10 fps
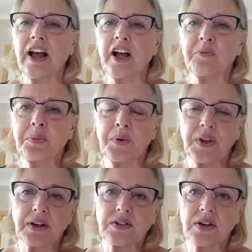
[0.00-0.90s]
and put
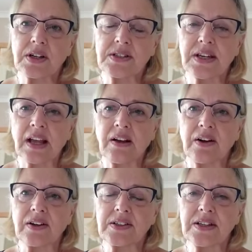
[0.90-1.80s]
their trust in
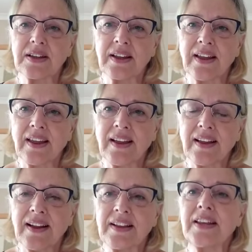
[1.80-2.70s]
God."
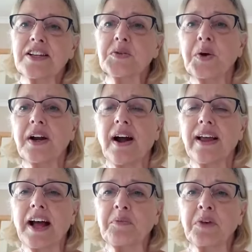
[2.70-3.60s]
And that's where I
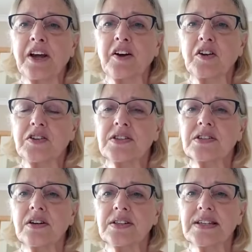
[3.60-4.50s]
am now, just
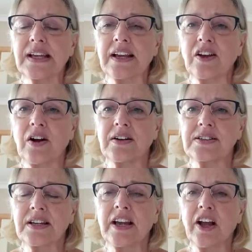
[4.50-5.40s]
trusting in God
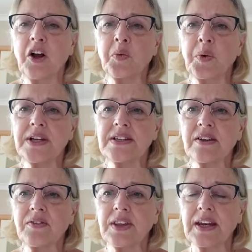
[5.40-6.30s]
and waiting
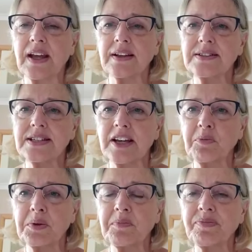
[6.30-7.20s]
for the next step.
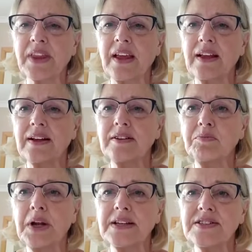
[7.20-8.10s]

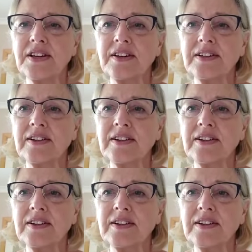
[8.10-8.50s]
Bless you.